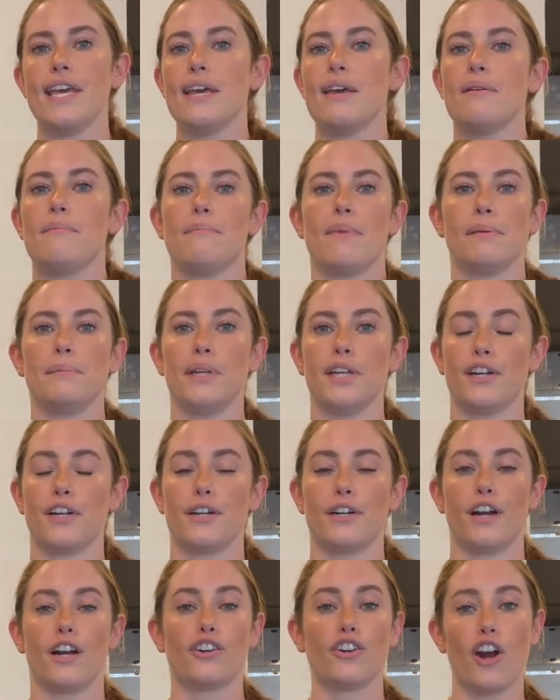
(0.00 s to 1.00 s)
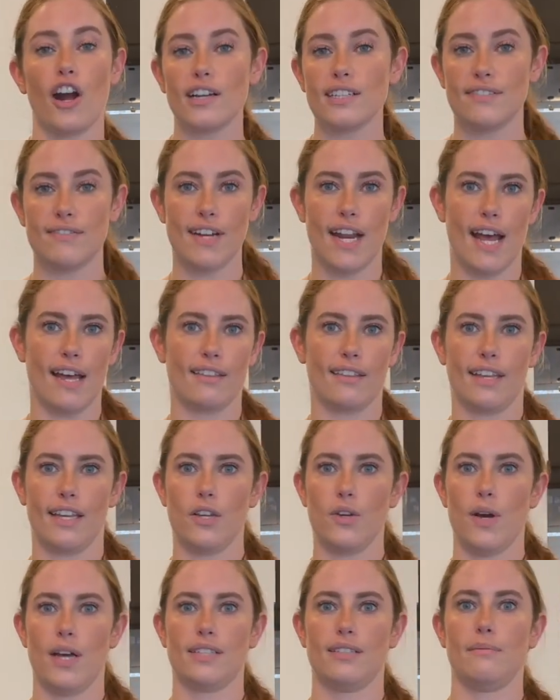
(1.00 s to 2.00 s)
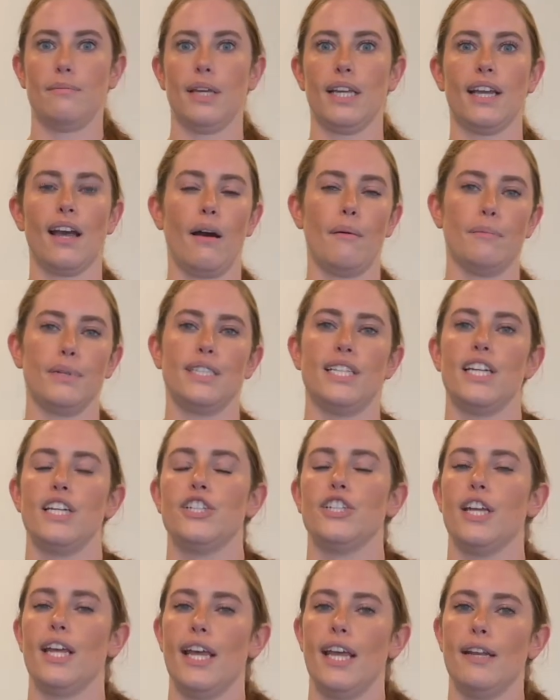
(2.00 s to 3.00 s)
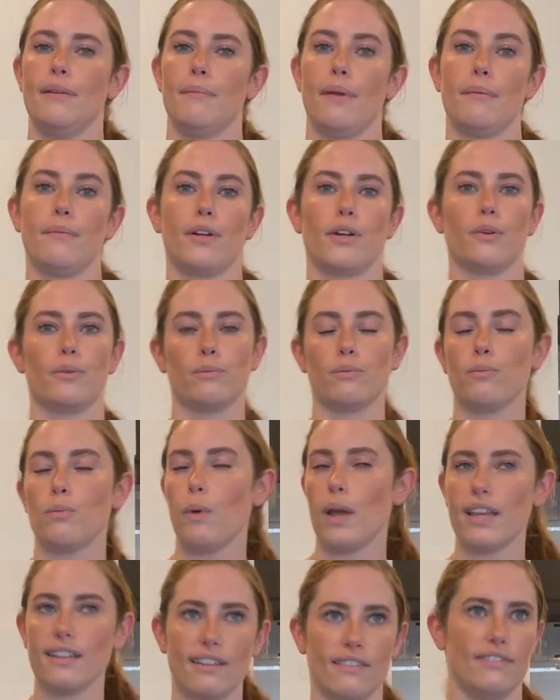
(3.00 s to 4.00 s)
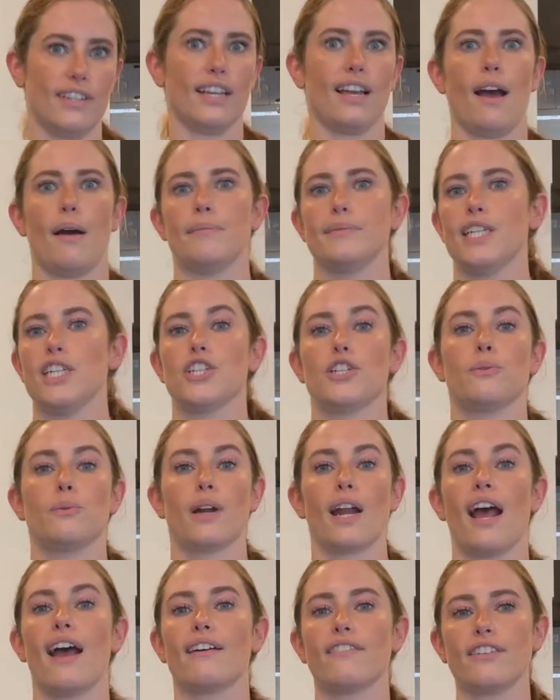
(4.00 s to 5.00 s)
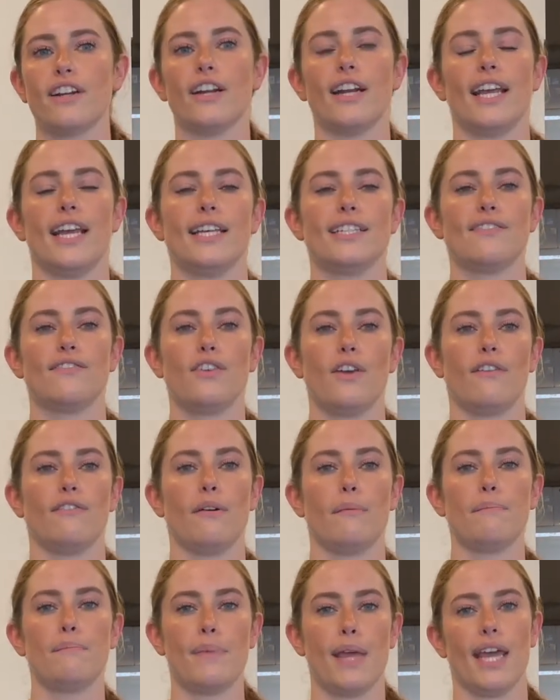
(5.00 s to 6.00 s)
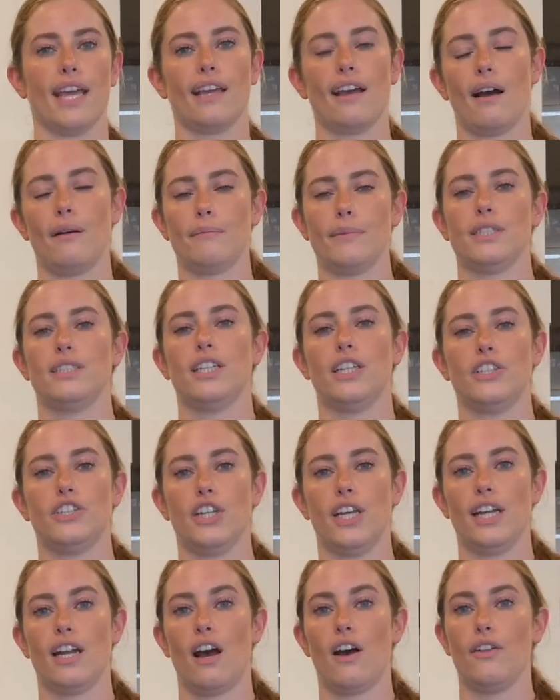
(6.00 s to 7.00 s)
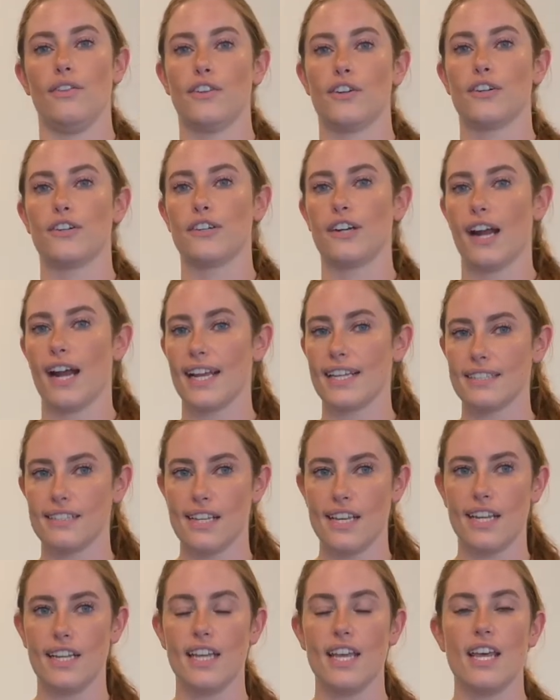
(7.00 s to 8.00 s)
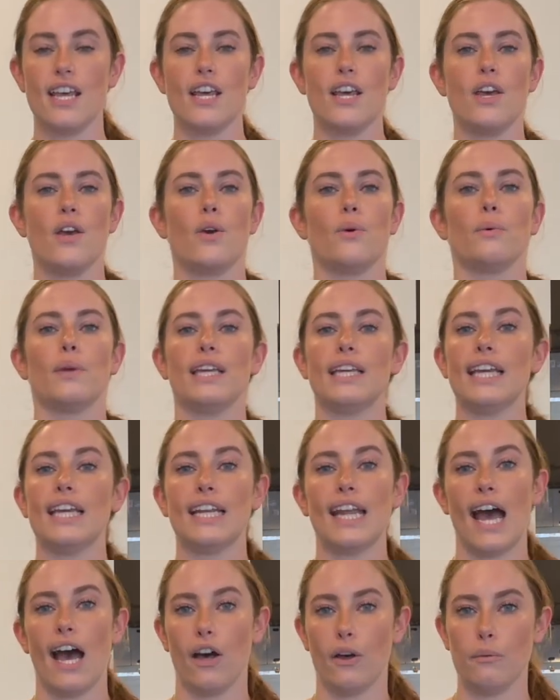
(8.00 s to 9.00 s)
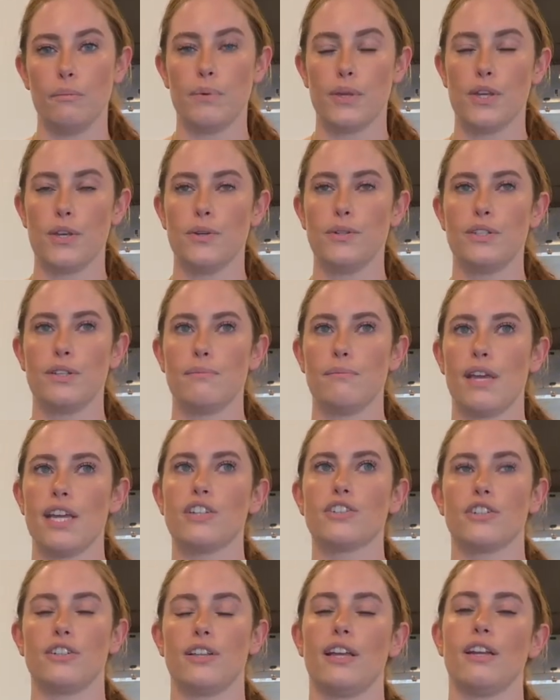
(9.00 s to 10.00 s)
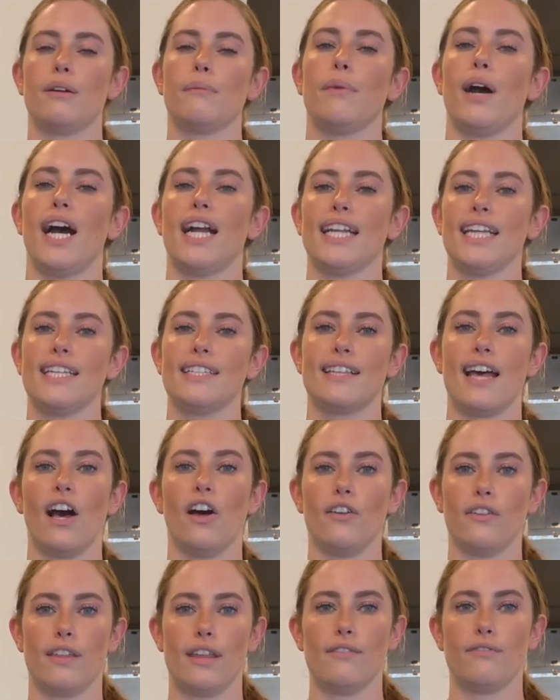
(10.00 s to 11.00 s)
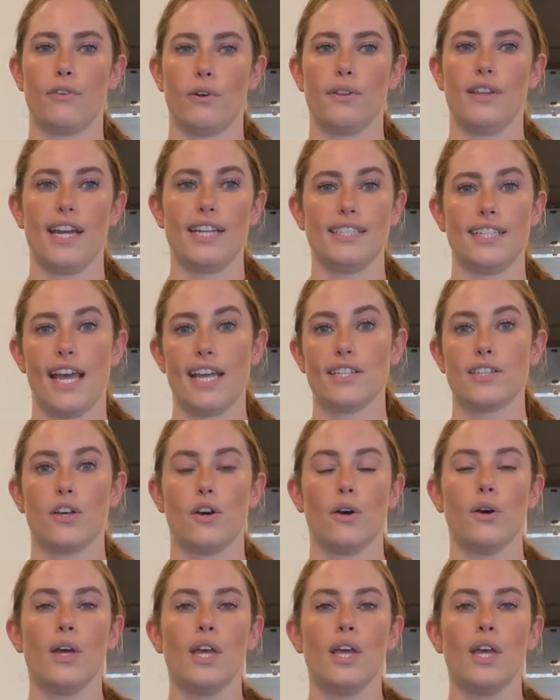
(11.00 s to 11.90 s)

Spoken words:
maybe you're a CrossFit athlete who has a big competition, maybe you're weightlifting competition, whatever it is, if you have a big competition on the horizon, we can help you to make sure that your body is healthy for that day. So